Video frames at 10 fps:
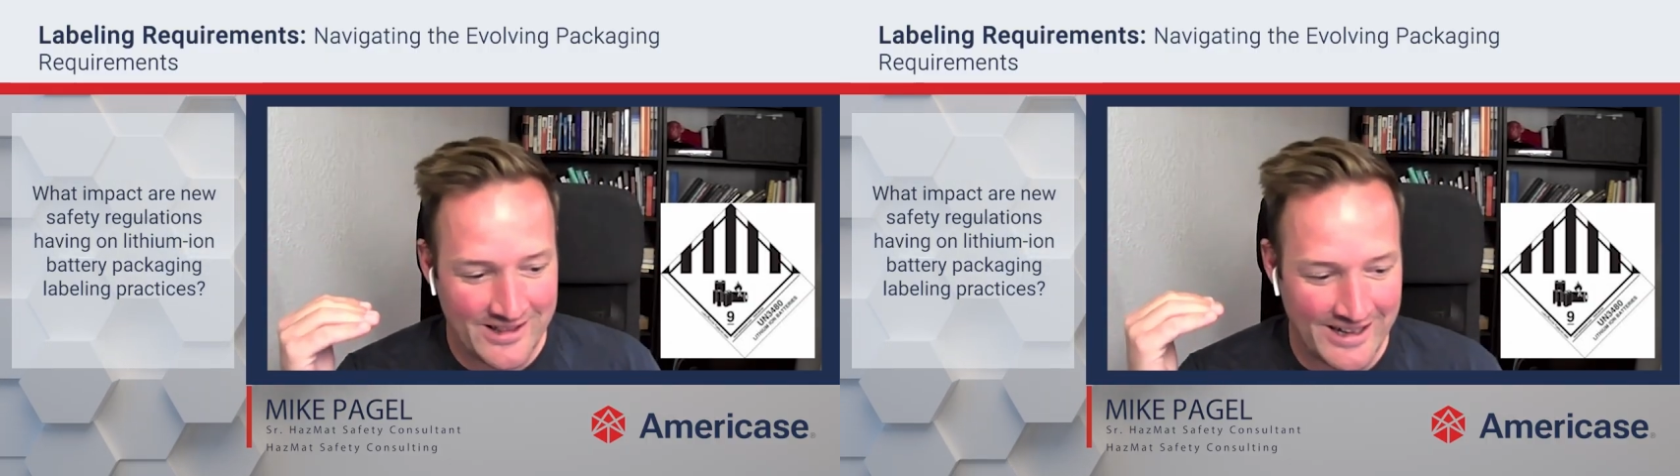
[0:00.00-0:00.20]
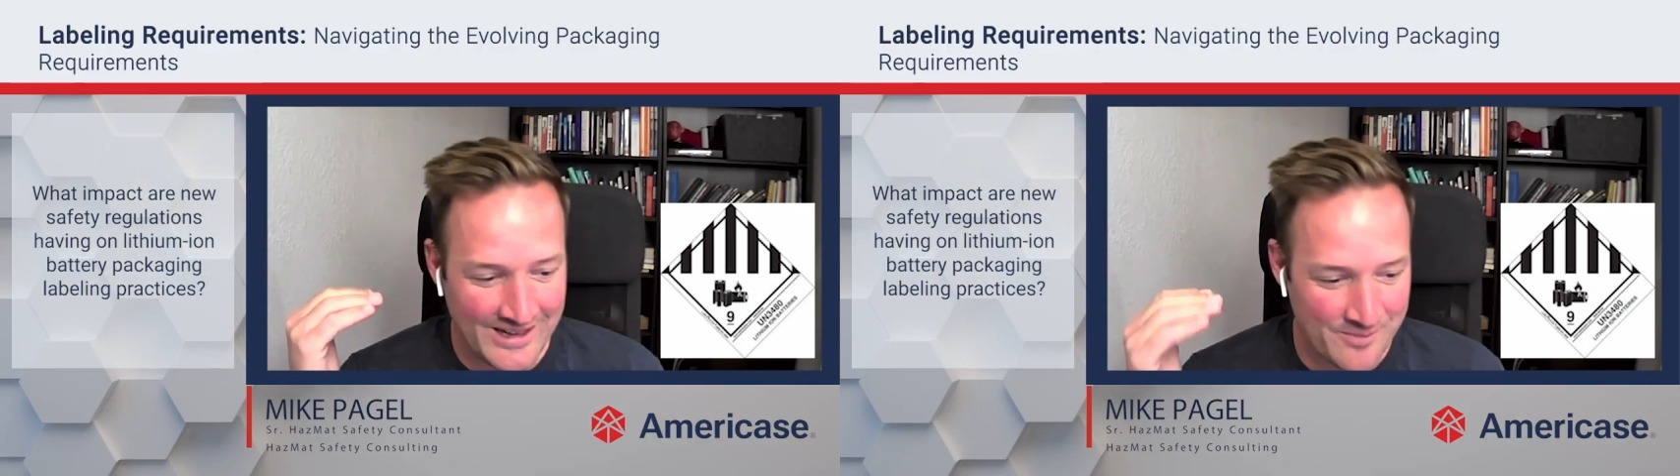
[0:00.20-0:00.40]

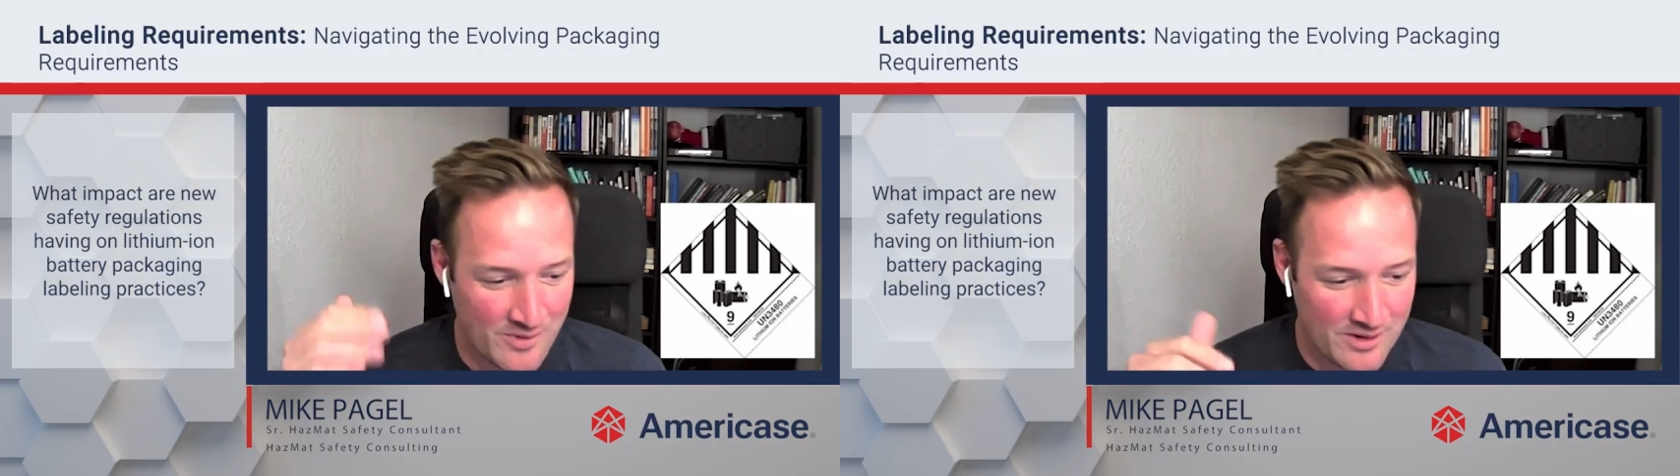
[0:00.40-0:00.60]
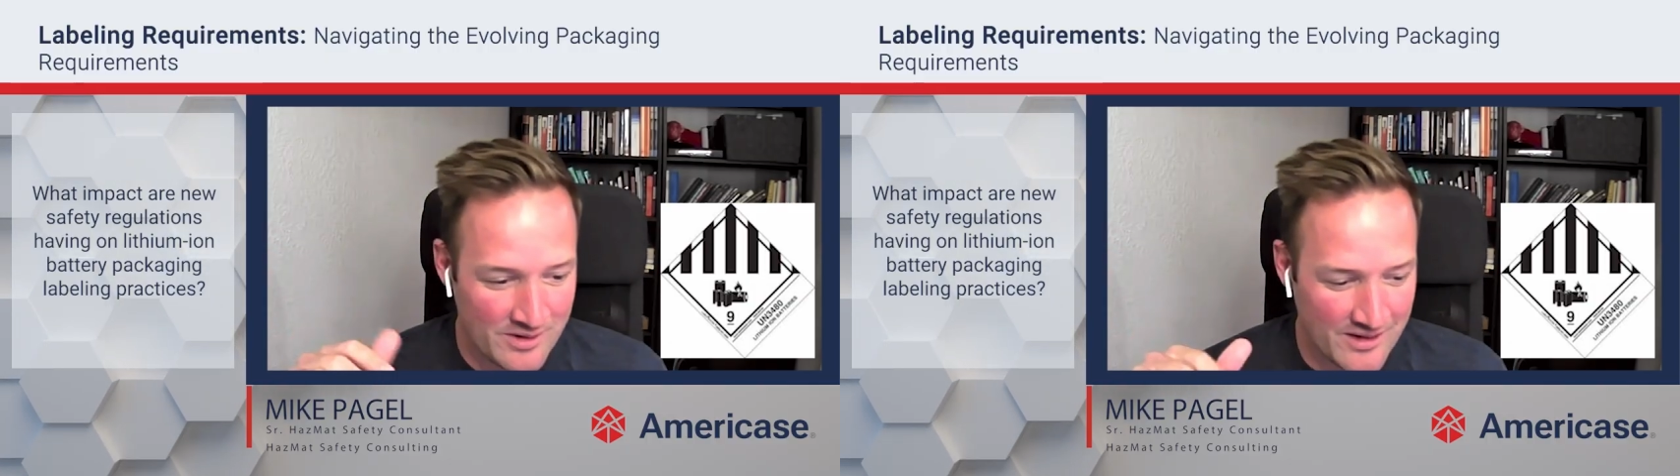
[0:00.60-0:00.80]

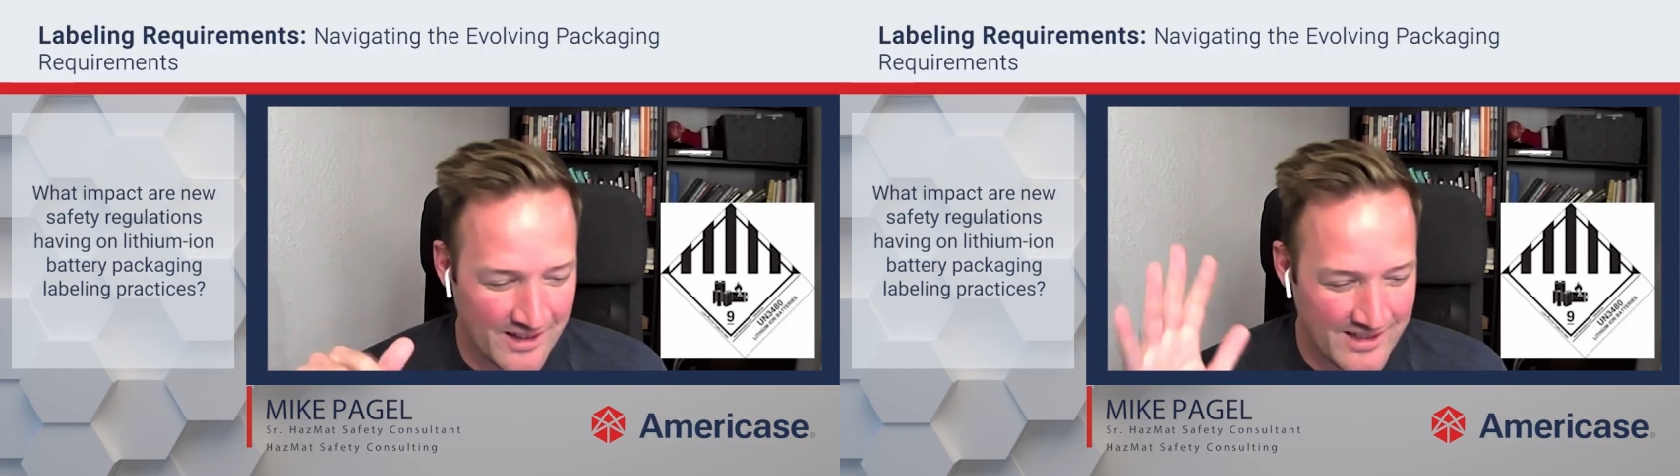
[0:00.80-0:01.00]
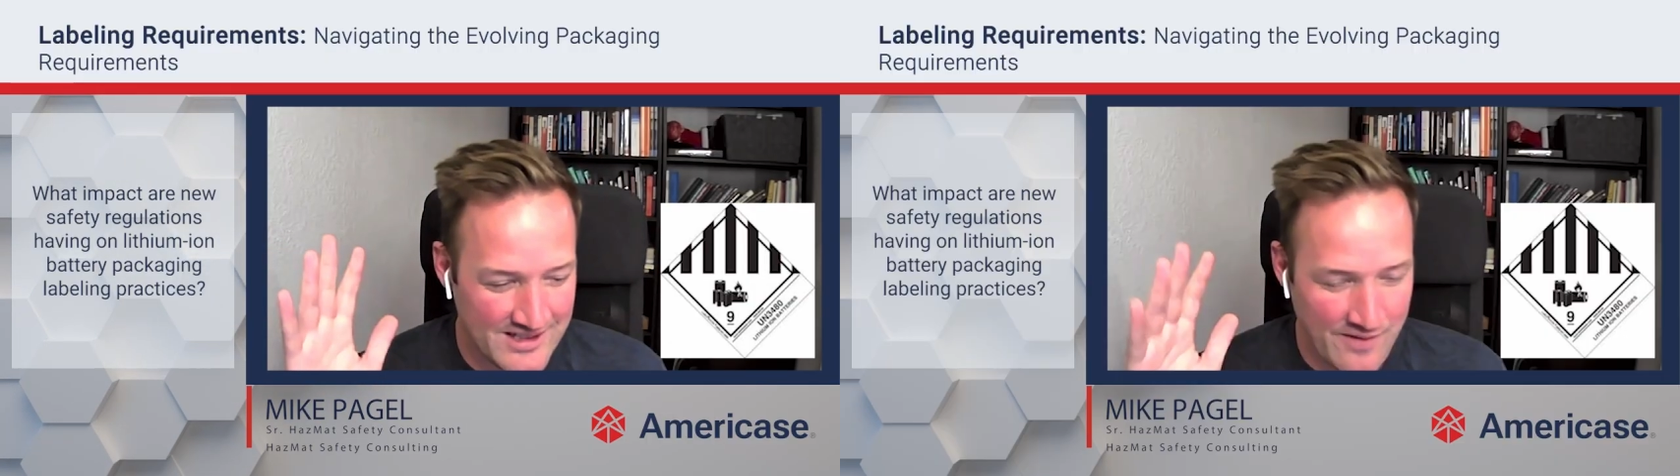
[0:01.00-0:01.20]

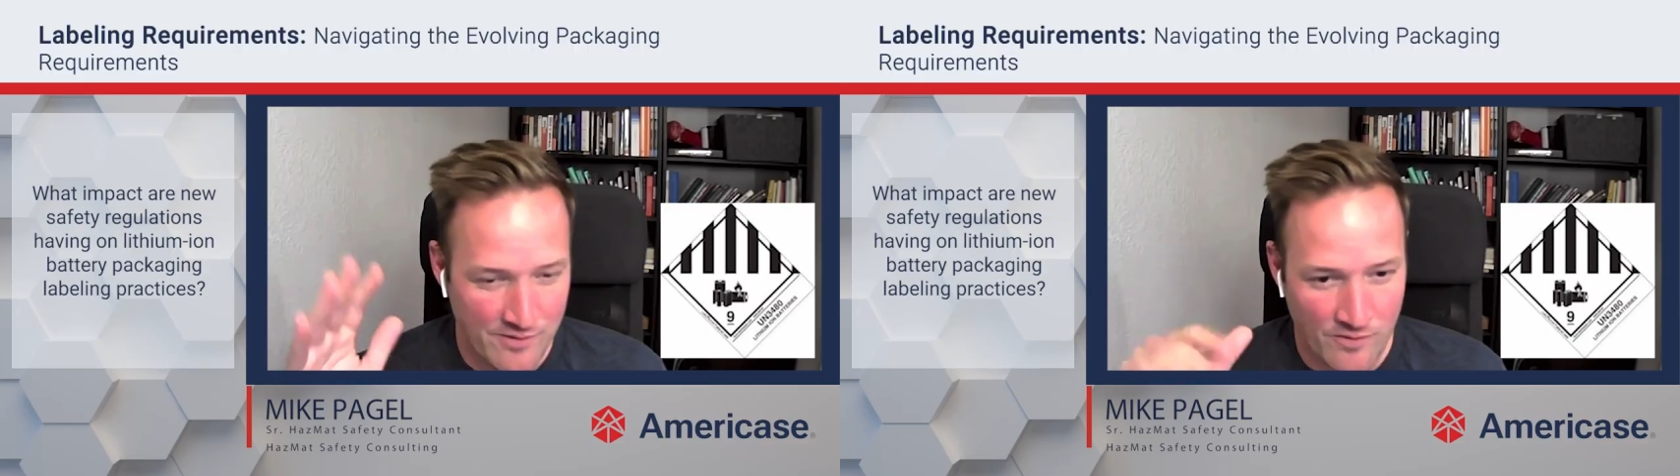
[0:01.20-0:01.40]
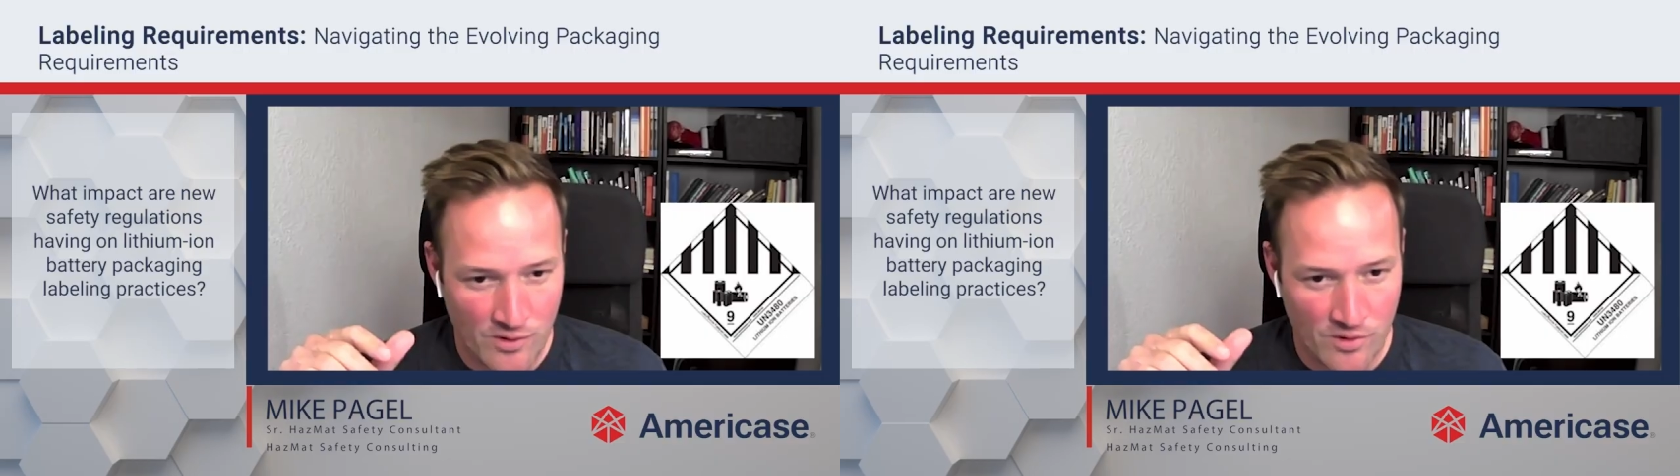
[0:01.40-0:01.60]
I think
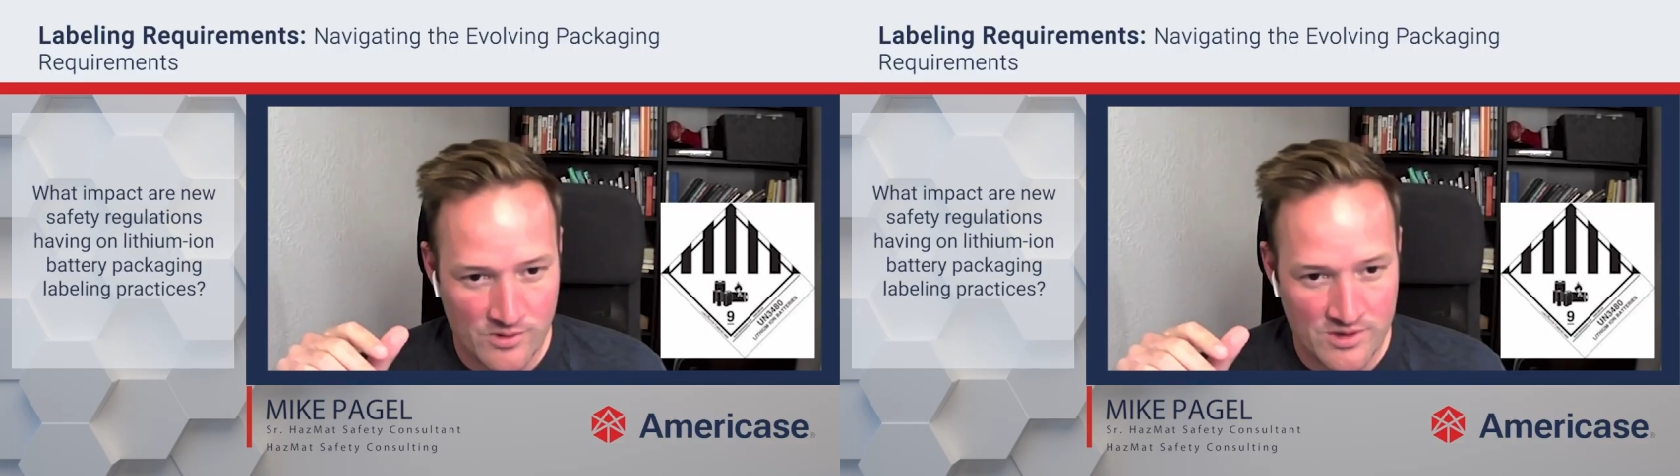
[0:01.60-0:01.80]
7 vertical